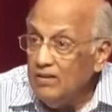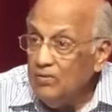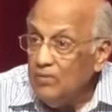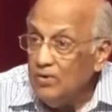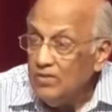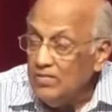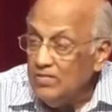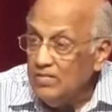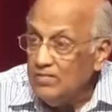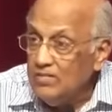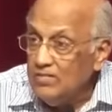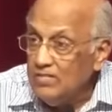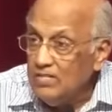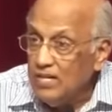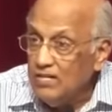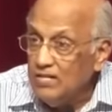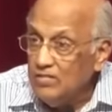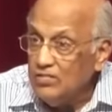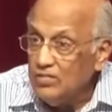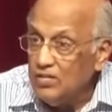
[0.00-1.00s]
what Jesus
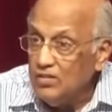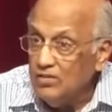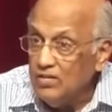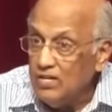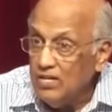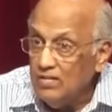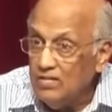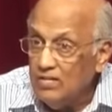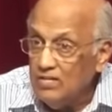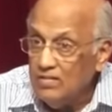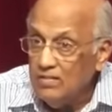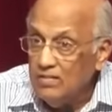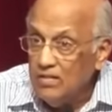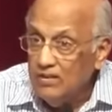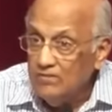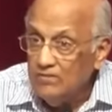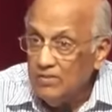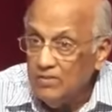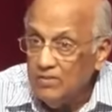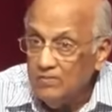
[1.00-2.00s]
said in John nineteen
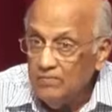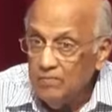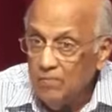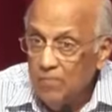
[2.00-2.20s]
eleven.